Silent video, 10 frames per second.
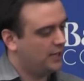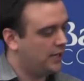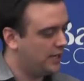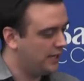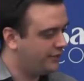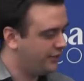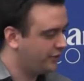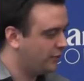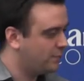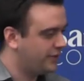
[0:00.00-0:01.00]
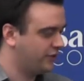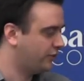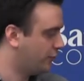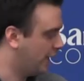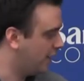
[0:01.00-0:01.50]
a 6-foot by
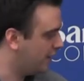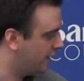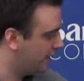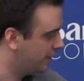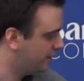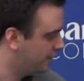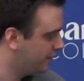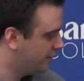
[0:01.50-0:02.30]
6-foot area